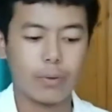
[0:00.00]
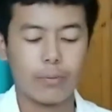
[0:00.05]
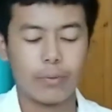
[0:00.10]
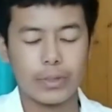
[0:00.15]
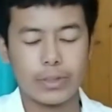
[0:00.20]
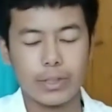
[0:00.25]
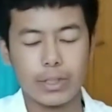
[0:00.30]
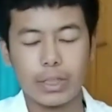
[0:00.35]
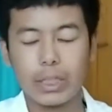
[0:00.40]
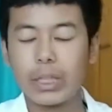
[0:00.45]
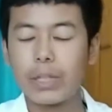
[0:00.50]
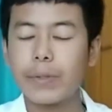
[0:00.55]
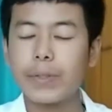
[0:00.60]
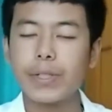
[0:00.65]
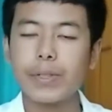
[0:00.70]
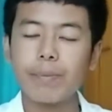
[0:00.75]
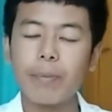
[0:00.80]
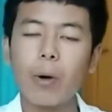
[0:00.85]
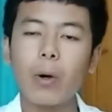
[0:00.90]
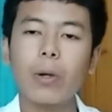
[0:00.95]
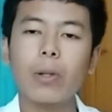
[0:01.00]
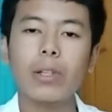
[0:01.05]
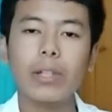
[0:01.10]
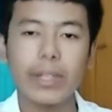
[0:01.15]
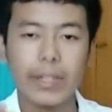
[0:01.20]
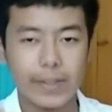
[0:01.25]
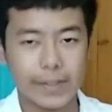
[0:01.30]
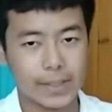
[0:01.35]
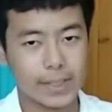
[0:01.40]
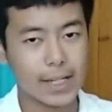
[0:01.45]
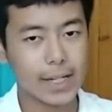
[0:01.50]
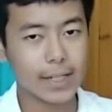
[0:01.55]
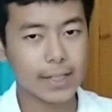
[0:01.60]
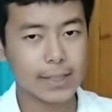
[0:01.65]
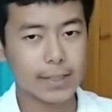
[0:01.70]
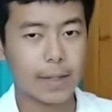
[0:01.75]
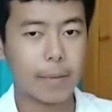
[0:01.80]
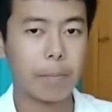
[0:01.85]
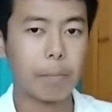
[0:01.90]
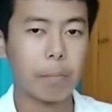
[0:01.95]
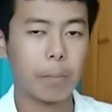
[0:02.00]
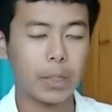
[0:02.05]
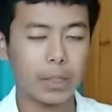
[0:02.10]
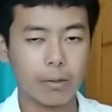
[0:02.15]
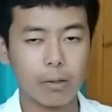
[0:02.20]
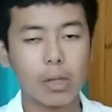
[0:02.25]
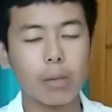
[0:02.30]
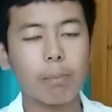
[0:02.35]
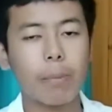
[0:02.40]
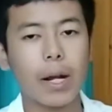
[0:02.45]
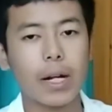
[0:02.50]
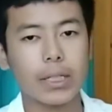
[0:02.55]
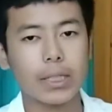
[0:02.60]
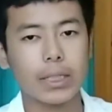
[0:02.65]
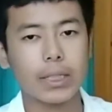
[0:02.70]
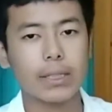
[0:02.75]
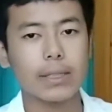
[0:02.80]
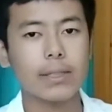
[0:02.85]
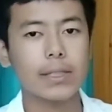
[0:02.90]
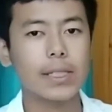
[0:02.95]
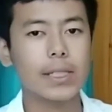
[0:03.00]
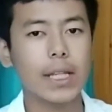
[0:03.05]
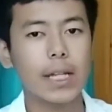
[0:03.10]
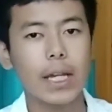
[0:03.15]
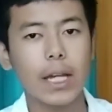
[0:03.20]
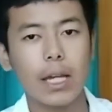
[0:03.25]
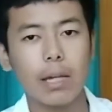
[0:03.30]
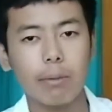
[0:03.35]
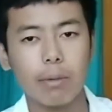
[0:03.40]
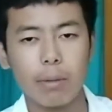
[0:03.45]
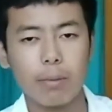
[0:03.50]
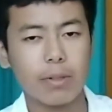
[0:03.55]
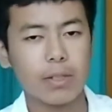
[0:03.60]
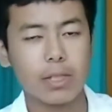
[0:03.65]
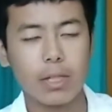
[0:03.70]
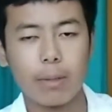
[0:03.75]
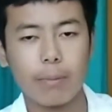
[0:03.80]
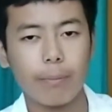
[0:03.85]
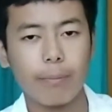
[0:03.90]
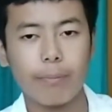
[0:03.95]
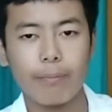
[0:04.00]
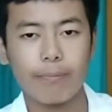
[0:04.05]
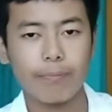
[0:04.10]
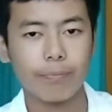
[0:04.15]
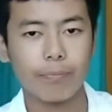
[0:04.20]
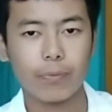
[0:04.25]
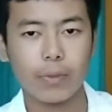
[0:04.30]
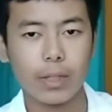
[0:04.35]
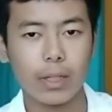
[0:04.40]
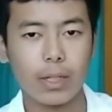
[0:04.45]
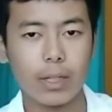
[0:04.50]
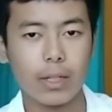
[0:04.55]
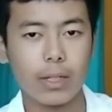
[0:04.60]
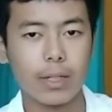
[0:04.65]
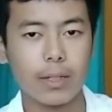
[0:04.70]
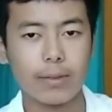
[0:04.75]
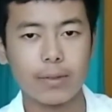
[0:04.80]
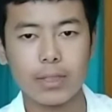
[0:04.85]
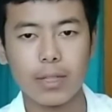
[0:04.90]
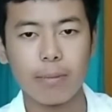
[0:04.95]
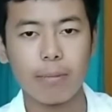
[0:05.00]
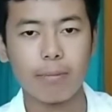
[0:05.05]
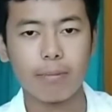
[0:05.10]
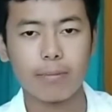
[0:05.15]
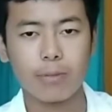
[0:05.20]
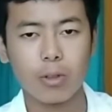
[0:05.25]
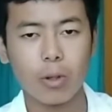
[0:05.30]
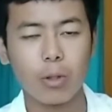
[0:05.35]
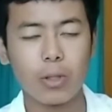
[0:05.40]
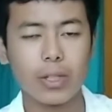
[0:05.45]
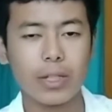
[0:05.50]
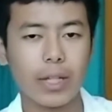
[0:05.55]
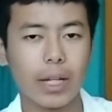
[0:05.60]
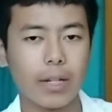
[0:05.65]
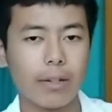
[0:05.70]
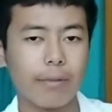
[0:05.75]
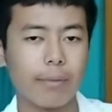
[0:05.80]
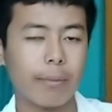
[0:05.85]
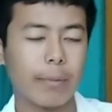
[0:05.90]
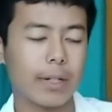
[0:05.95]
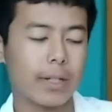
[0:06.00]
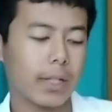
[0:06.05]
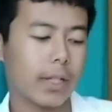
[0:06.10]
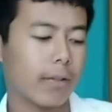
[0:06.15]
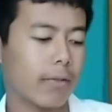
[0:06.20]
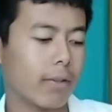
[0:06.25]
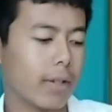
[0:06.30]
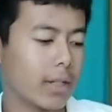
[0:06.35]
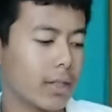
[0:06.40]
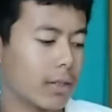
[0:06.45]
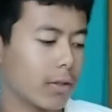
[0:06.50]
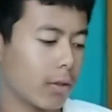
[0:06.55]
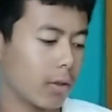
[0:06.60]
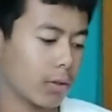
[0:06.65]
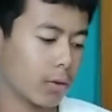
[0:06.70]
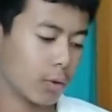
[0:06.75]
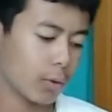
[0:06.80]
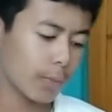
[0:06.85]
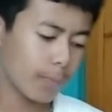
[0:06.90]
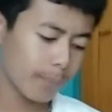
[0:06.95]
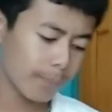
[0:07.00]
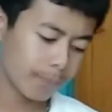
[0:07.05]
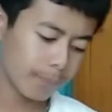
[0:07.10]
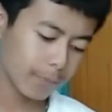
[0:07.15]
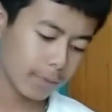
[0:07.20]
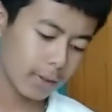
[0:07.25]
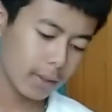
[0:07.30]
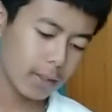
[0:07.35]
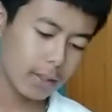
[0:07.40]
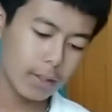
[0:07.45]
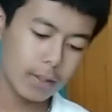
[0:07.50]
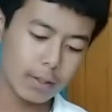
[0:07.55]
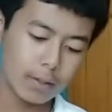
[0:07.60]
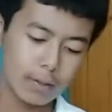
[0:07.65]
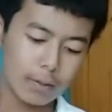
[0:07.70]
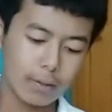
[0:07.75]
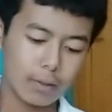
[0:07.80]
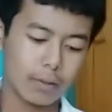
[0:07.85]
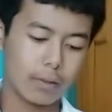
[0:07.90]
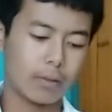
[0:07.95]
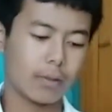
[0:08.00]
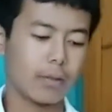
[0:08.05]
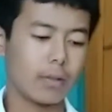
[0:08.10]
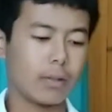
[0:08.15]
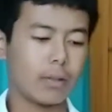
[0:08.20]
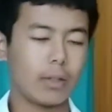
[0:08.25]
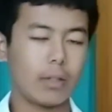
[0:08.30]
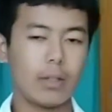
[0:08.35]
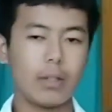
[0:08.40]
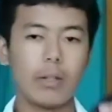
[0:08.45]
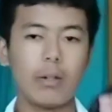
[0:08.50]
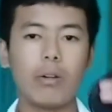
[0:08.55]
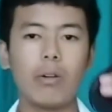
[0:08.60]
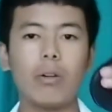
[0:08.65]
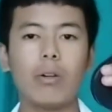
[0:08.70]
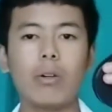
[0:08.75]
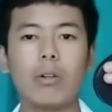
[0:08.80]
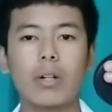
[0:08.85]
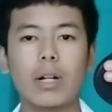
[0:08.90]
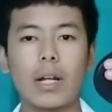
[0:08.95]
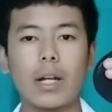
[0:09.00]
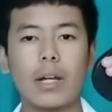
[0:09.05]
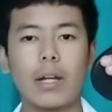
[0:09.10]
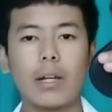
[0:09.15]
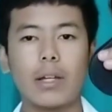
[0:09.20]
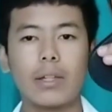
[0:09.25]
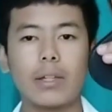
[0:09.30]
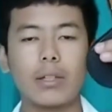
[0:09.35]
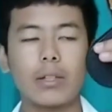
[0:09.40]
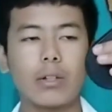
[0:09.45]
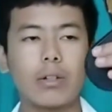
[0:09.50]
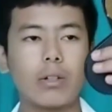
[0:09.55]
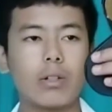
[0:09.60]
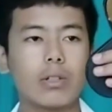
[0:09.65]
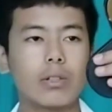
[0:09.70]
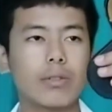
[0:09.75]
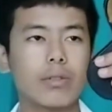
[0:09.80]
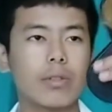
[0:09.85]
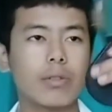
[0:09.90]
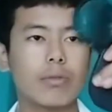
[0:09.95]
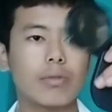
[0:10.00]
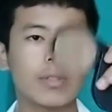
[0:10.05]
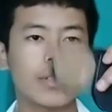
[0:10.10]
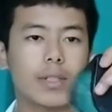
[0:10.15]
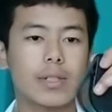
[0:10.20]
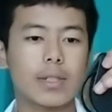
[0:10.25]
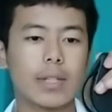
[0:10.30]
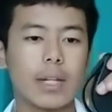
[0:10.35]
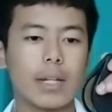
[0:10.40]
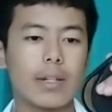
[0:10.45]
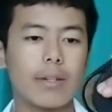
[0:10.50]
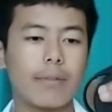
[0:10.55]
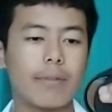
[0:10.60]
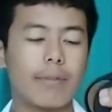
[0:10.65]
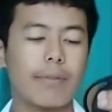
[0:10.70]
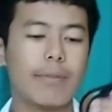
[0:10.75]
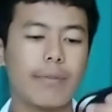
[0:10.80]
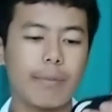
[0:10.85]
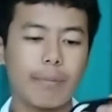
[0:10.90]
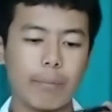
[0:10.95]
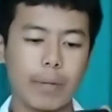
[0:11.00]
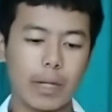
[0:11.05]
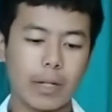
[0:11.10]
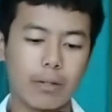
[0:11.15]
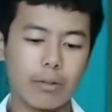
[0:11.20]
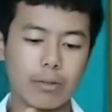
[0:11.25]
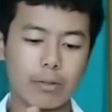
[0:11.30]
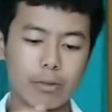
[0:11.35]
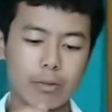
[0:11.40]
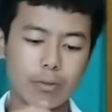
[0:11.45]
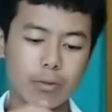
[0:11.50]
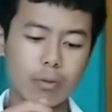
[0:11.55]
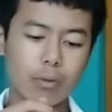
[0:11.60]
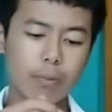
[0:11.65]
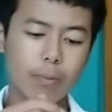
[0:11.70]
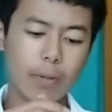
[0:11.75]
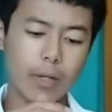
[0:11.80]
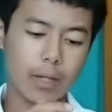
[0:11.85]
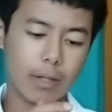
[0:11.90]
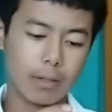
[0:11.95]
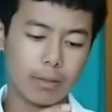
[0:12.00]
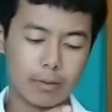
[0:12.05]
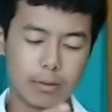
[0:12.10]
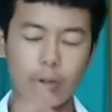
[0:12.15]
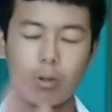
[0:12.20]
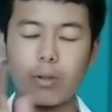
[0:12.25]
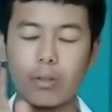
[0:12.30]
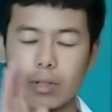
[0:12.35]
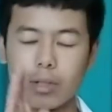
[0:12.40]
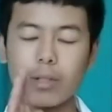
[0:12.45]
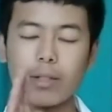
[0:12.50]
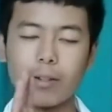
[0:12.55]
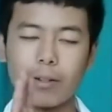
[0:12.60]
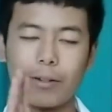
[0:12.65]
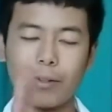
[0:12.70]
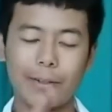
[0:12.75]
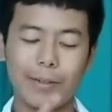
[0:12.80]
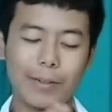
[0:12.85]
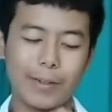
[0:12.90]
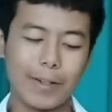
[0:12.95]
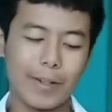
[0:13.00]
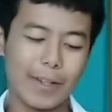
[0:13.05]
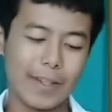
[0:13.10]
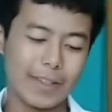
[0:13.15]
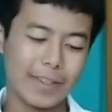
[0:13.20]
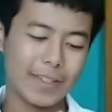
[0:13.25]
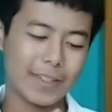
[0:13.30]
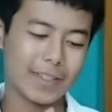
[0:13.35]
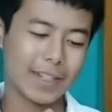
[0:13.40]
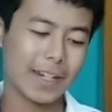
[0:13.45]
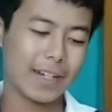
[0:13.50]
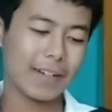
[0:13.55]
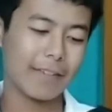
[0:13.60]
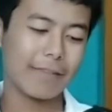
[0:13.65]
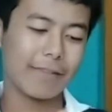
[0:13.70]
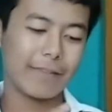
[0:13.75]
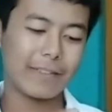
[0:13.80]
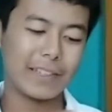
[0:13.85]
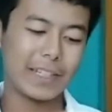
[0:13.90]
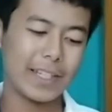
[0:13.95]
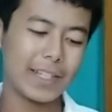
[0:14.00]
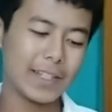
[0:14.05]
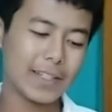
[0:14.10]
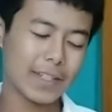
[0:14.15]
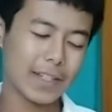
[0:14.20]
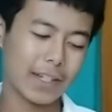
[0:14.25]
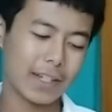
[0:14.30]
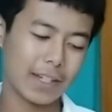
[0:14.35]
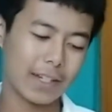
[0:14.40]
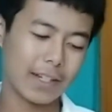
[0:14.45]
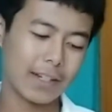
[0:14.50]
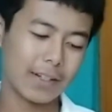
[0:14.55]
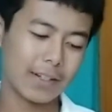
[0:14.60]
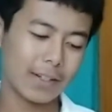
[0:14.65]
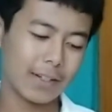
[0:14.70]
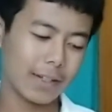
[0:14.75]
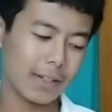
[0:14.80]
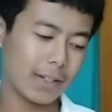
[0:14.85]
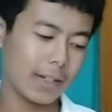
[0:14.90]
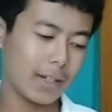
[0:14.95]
which include small insects, some mineral particles, maybe some solid kind of materials also. Or I also use this kind of microscope, this kind of lens, and